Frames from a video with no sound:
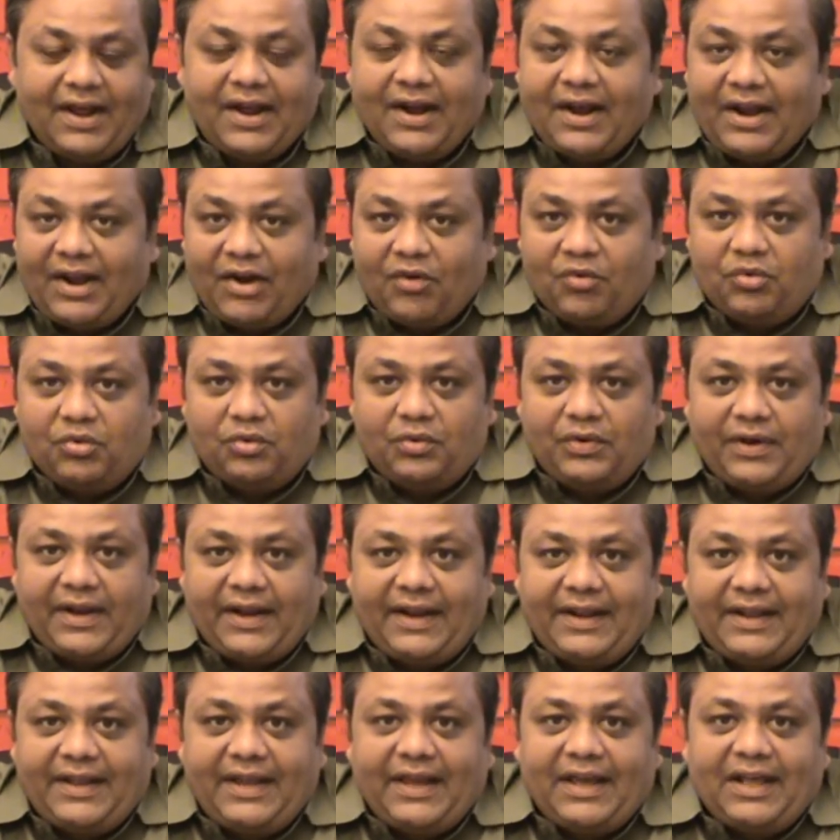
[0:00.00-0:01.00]
Have to
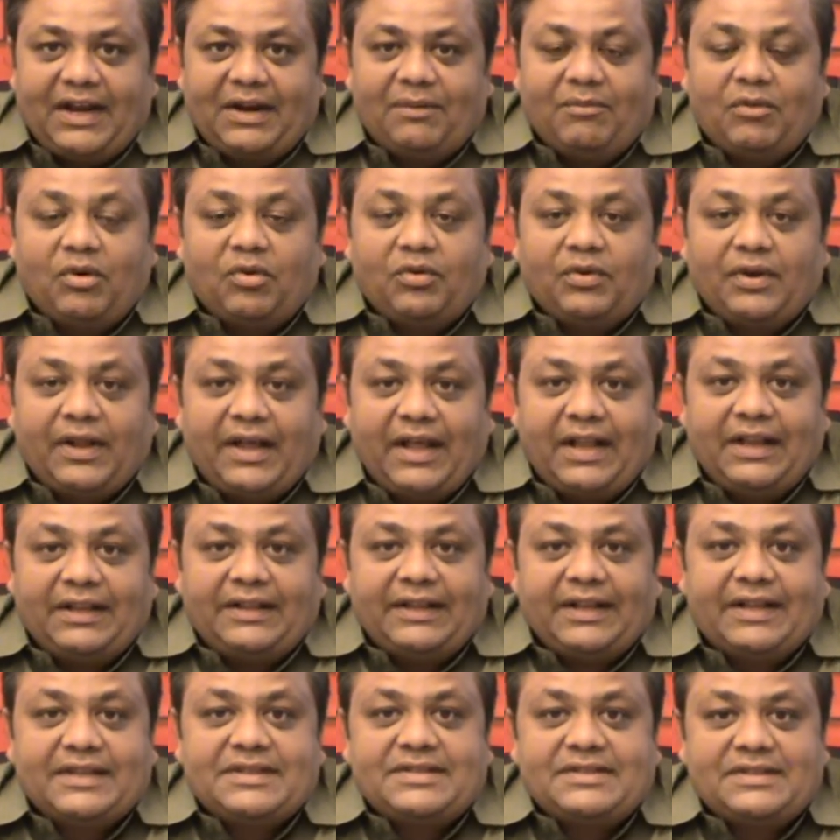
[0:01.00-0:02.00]
take care about
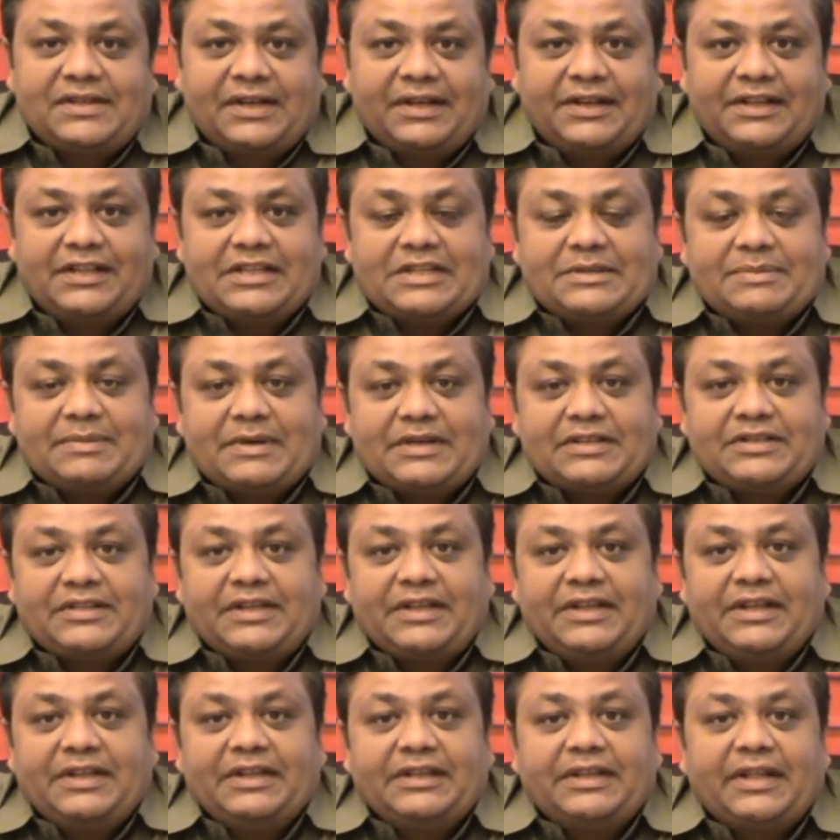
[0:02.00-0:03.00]
health as Sun is
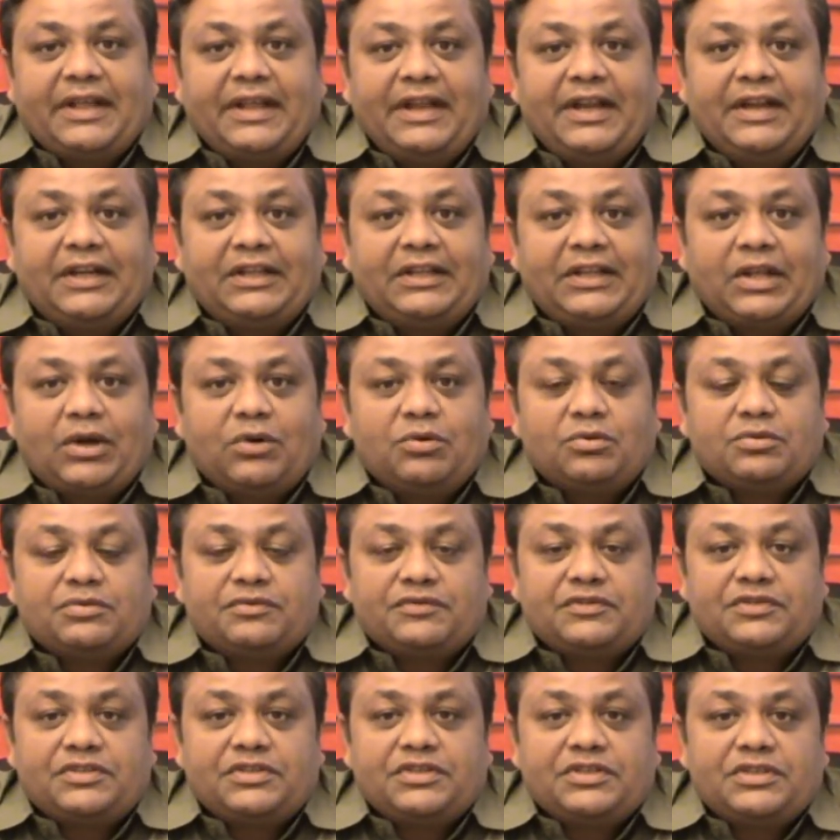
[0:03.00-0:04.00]
passing in the 8th
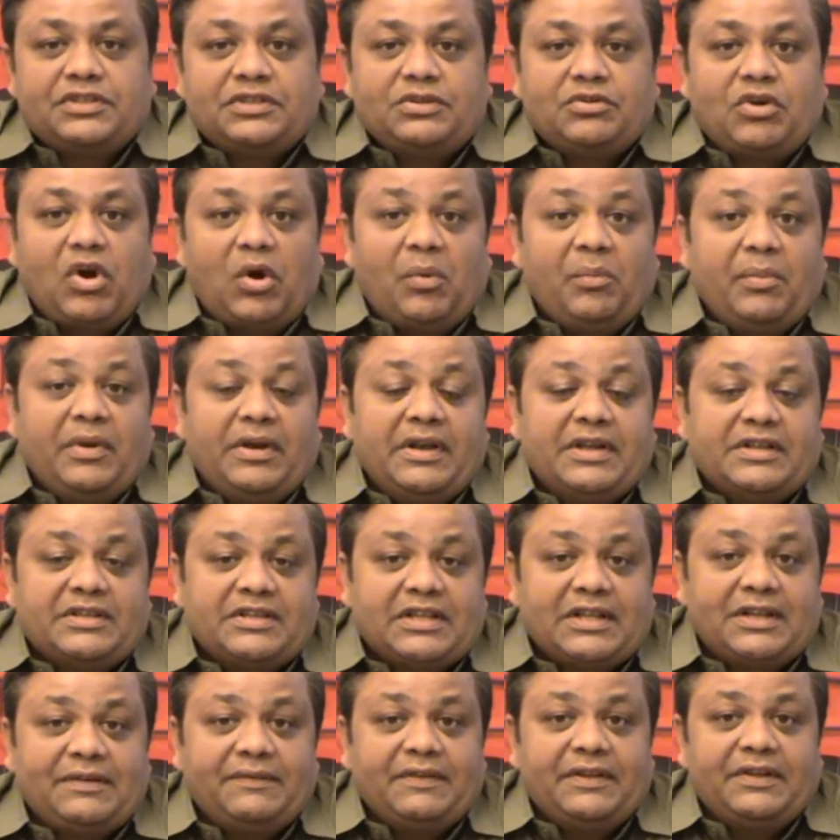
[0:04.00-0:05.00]
house, which is in
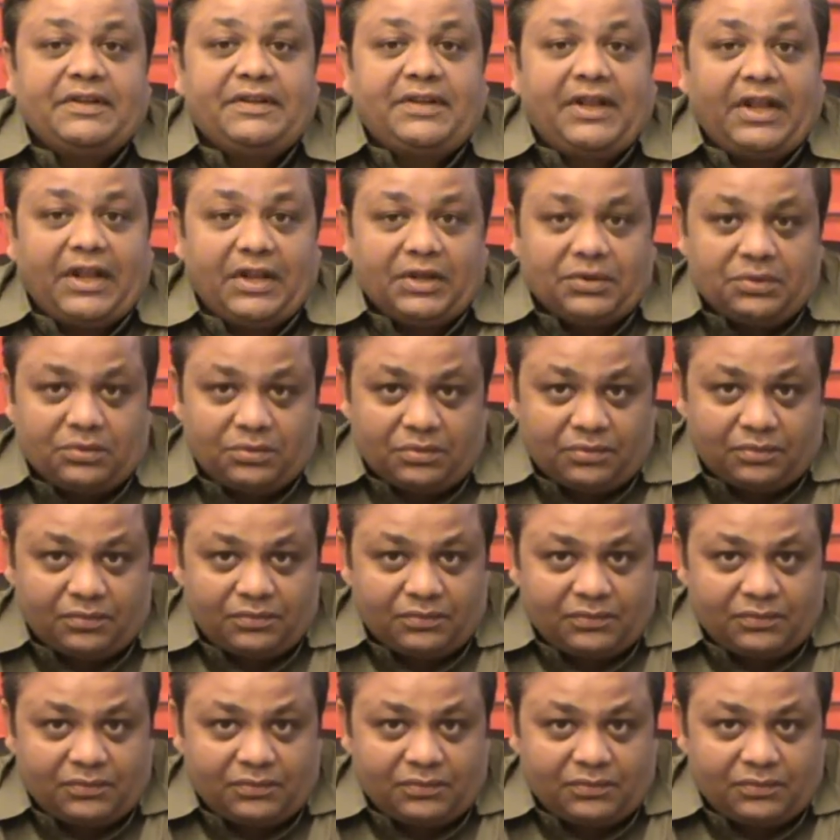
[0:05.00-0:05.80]
combination with Ketu.